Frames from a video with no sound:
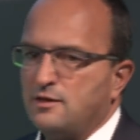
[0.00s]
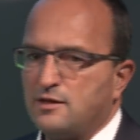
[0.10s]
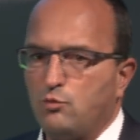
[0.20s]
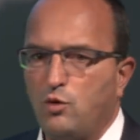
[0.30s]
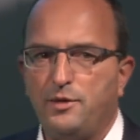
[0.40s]

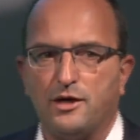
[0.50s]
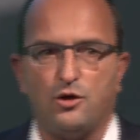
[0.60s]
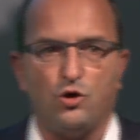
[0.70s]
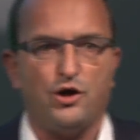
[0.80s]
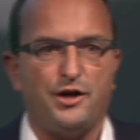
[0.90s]
there will be a
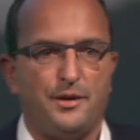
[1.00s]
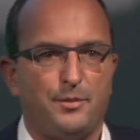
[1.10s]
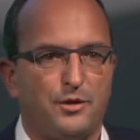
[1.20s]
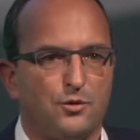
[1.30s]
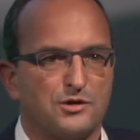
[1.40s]
learning,
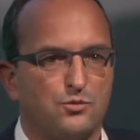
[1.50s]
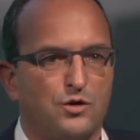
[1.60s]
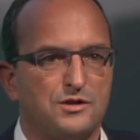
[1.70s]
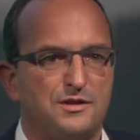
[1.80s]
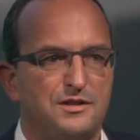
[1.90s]
because
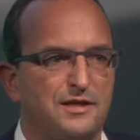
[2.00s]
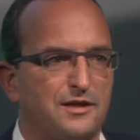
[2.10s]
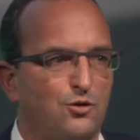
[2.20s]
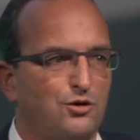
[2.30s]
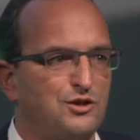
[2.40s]
once these
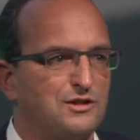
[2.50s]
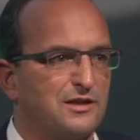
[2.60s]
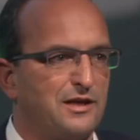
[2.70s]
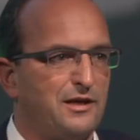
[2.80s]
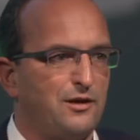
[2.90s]
technologies are
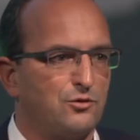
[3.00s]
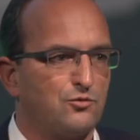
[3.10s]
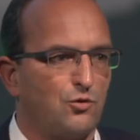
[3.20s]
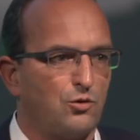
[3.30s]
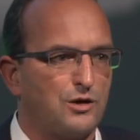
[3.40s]
got
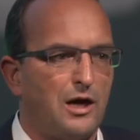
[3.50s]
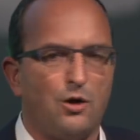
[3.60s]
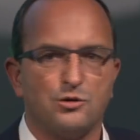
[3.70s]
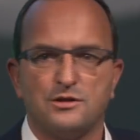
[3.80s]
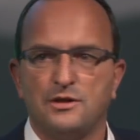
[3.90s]
rolled
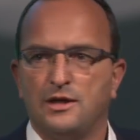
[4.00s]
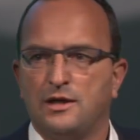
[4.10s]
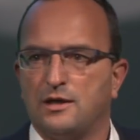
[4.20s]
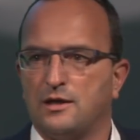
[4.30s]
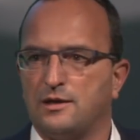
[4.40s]
out,
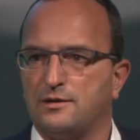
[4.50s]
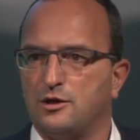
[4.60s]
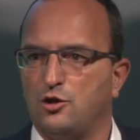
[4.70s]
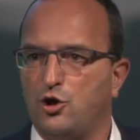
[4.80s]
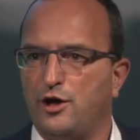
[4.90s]

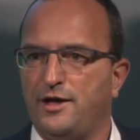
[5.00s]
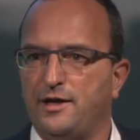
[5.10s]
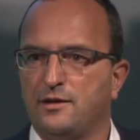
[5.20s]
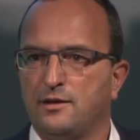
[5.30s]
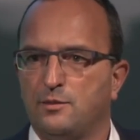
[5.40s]
the
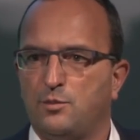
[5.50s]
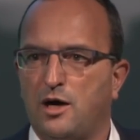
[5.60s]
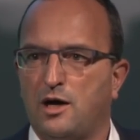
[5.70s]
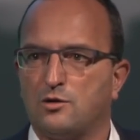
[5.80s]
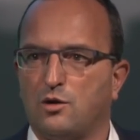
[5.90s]
learning
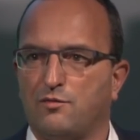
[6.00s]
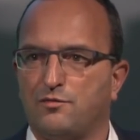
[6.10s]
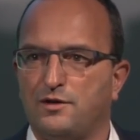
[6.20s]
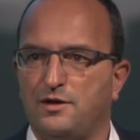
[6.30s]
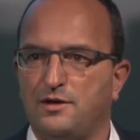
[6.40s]
part of
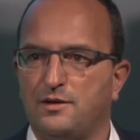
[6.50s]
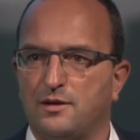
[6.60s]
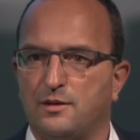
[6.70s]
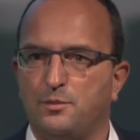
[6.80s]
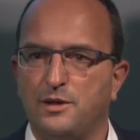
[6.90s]
the
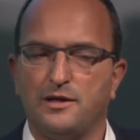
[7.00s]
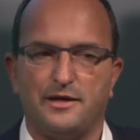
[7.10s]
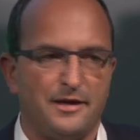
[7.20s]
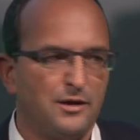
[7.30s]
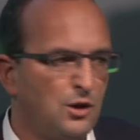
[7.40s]

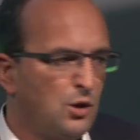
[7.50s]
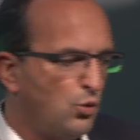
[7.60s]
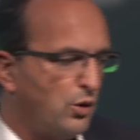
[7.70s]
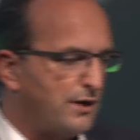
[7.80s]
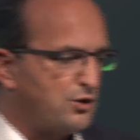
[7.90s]
building
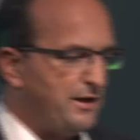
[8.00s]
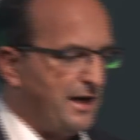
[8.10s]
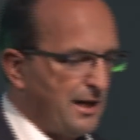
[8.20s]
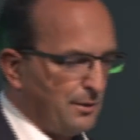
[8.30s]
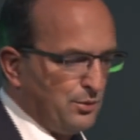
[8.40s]
will actually
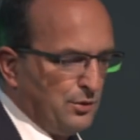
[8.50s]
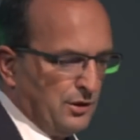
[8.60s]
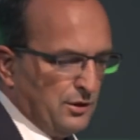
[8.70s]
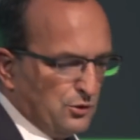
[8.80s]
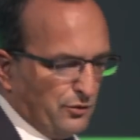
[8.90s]
help
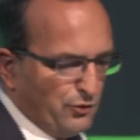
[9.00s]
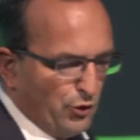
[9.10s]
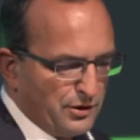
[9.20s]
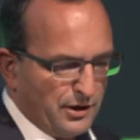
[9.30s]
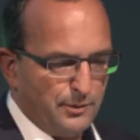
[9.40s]
to
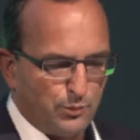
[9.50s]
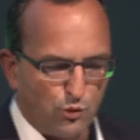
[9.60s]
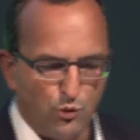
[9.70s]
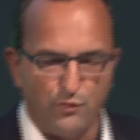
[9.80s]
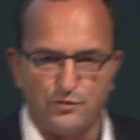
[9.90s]
further
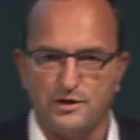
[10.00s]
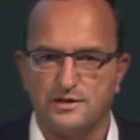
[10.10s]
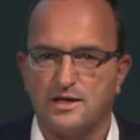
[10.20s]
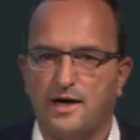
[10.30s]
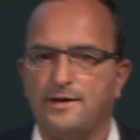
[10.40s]
improve the
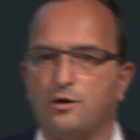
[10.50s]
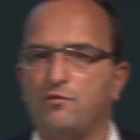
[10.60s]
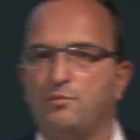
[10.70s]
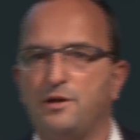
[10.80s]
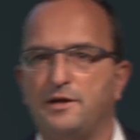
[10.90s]
design
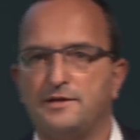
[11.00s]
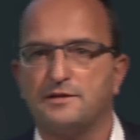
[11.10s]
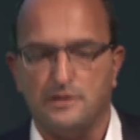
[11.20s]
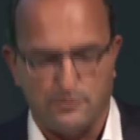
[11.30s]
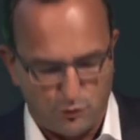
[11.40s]
of buildings
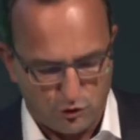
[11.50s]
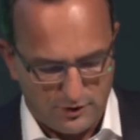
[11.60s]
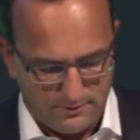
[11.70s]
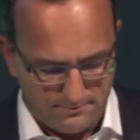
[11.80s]
in the future.